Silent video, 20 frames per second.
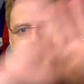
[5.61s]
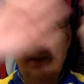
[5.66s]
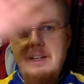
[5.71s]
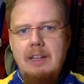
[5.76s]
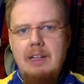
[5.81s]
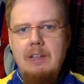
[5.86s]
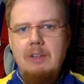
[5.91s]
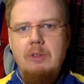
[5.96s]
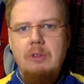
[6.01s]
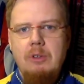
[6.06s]

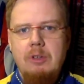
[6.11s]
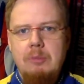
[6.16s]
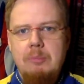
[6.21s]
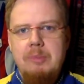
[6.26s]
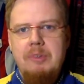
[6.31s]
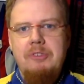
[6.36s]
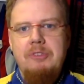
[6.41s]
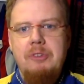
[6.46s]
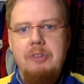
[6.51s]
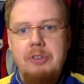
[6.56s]
Hello,
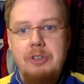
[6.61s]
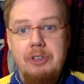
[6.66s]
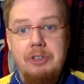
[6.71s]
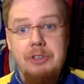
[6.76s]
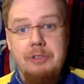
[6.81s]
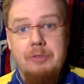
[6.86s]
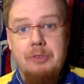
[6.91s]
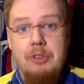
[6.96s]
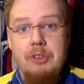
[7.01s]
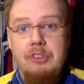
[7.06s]
my soccer
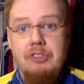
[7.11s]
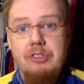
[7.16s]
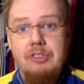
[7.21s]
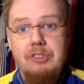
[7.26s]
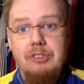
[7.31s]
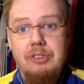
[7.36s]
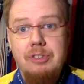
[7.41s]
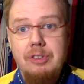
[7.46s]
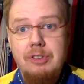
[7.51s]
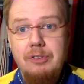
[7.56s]

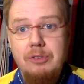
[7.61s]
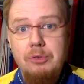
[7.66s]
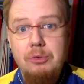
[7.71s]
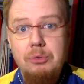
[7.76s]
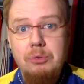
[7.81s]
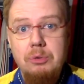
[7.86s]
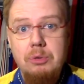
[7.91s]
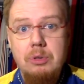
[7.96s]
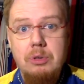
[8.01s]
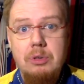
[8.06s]
universe.
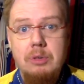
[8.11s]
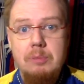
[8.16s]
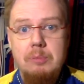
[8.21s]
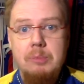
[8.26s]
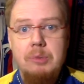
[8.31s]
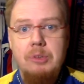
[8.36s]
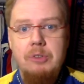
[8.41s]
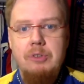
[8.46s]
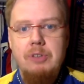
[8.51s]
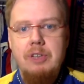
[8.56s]
Two
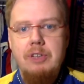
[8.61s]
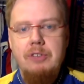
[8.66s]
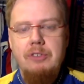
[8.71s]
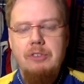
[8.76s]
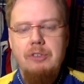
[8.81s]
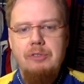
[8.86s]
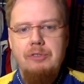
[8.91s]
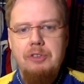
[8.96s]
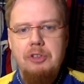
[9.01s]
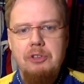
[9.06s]
more
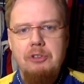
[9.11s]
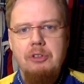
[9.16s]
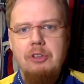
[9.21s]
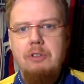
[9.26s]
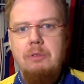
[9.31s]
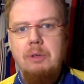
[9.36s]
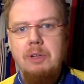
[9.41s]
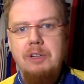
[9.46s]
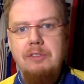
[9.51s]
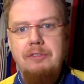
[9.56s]
rounds of Euro
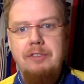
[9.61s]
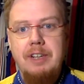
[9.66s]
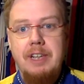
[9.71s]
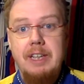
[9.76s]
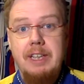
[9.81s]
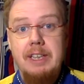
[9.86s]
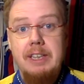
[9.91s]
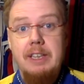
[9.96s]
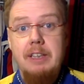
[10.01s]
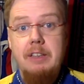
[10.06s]

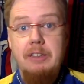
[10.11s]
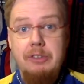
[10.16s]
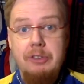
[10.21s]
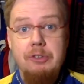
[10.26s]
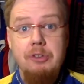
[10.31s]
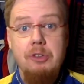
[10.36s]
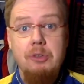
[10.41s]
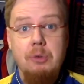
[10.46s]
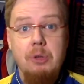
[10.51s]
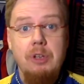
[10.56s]
qualifying and then
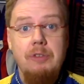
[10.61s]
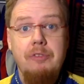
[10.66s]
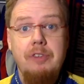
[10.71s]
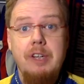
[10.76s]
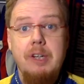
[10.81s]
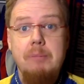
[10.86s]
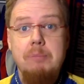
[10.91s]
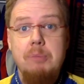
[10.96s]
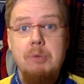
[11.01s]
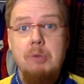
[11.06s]
Euro
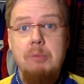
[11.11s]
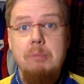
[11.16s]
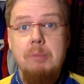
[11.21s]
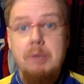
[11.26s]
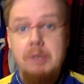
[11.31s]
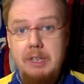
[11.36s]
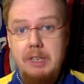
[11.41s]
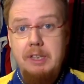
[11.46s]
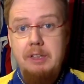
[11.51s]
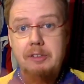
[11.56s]
qualifying
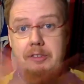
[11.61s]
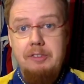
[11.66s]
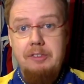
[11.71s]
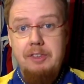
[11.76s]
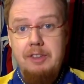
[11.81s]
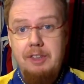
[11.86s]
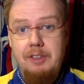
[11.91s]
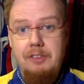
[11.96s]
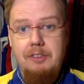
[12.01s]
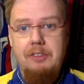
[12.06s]
proper
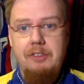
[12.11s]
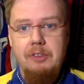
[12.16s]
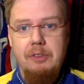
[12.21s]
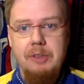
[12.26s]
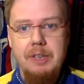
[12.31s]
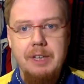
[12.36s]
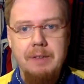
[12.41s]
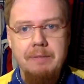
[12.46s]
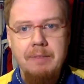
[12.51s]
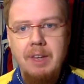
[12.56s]
is
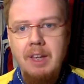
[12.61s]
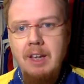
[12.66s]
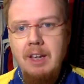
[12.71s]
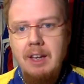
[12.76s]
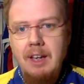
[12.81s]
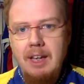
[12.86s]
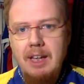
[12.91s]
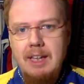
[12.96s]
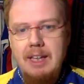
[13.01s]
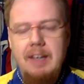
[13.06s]
history.
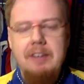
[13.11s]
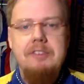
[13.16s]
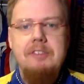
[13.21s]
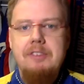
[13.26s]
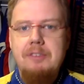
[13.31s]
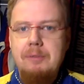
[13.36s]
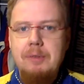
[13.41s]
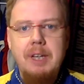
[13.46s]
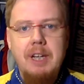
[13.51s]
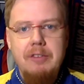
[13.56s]

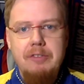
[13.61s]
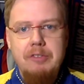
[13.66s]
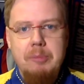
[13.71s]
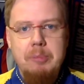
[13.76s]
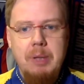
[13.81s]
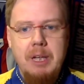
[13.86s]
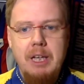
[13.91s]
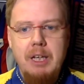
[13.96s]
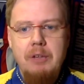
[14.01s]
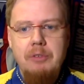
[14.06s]
Yes, we have the
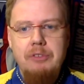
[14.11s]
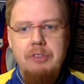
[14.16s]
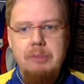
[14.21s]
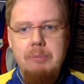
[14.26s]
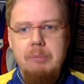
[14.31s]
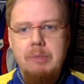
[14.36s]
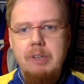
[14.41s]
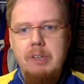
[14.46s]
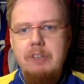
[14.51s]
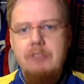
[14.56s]
playoffs in
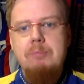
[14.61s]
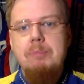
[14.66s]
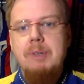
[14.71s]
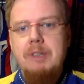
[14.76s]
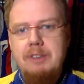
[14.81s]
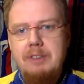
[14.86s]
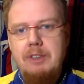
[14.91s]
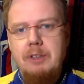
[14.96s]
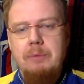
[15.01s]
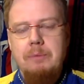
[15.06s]
March, but
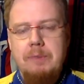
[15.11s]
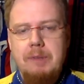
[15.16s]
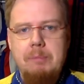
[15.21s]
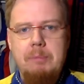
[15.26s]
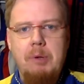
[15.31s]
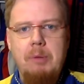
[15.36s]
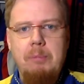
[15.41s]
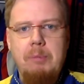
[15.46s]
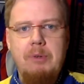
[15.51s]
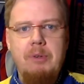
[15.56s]
you know, the
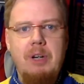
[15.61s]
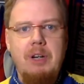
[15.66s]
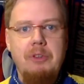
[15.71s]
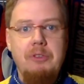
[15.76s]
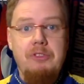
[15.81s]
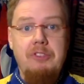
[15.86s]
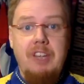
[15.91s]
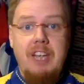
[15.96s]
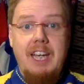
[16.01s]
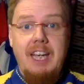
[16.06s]
proper
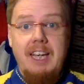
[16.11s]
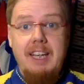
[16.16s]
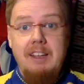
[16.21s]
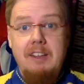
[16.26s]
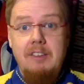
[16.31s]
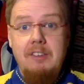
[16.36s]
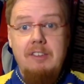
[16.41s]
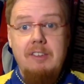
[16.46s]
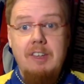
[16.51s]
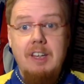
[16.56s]
rounds
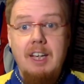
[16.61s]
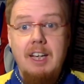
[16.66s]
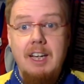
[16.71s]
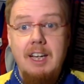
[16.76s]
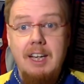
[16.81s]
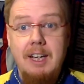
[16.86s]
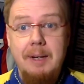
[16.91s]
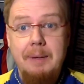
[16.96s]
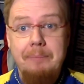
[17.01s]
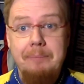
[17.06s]
end
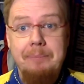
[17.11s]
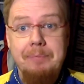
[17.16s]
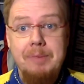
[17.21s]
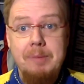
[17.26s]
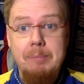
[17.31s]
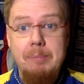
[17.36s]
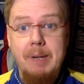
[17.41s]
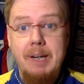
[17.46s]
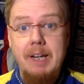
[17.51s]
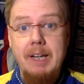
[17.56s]
um,
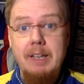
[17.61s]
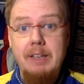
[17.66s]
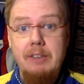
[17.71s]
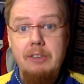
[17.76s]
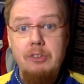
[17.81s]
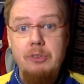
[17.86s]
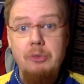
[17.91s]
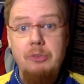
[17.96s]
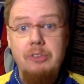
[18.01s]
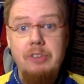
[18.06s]
by
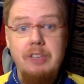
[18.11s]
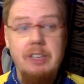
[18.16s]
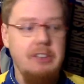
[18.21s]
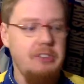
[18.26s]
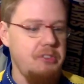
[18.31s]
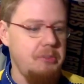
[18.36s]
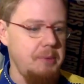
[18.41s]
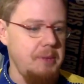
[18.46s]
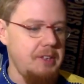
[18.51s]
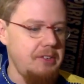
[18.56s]
Tuesday
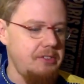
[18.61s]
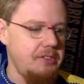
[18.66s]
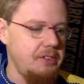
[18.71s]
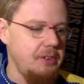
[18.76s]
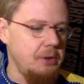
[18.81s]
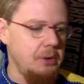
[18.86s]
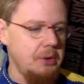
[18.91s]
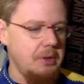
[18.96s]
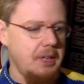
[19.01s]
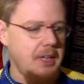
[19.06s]
next week,
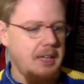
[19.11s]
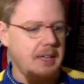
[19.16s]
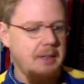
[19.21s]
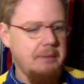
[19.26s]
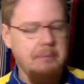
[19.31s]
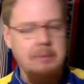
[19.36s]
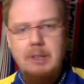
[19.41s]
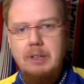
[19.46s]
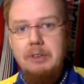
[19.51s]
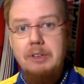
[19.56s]
so
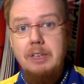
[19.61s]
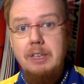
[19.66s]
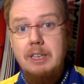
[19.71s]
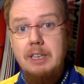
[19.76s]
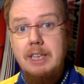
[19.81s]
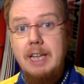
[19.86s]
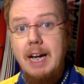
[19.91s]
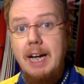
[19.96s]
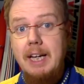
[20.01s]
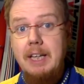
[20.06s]
I'm gonna
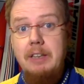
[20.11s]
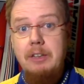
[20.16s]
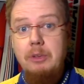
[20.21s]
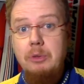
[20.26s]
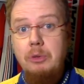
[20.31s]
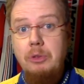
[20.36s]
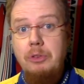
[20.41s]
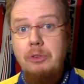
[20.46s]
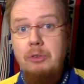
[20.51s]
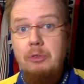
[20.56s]
guide
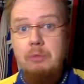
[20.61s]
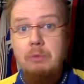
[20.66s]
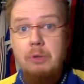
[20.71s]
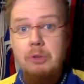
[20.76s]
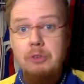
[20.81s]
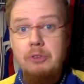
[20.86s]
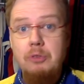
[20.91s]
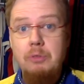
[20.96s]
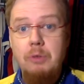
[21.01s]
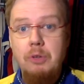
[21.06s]
you through
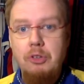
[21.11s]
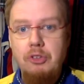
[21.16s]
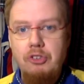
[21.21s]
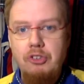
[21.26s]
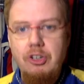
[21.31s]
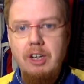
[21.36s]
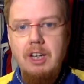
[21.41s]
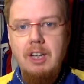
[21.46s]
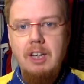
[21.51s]
what to watch.